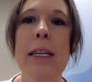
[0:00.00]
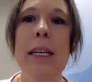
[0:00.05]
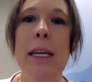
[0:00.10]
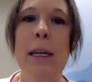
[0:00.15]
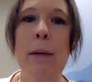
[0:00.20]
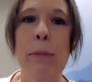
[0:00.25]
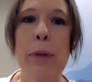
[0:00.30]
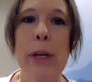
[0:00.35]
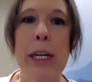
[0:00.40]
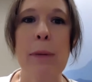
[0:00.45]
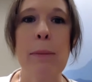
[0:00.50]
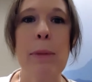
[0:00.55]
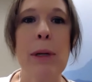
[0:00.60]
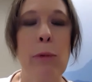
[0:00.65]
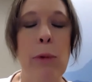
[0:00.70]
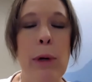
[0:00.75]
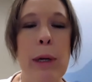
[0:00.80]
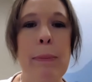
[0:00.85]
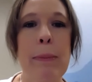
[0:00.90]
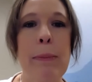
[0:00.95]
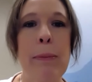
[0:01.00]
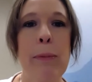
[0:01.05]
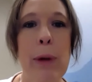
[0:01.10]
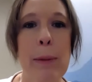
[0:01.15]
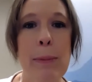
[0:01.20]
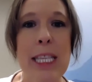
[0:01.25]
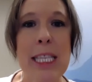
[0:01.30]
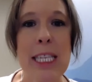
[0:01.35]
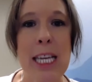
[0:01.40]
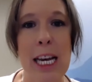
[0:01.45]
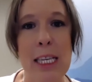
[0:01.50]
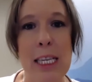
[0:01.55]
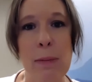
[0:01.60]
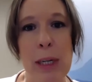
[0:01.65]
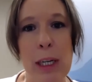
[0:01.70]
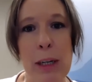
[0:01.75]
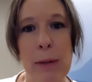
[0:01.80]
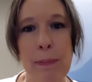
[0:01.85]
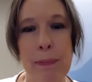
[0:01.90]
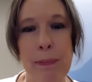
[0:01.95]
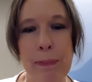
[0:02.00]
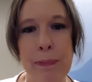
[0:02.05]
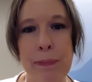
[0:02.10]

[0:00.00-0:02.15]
and Brigham and Women's Hospital.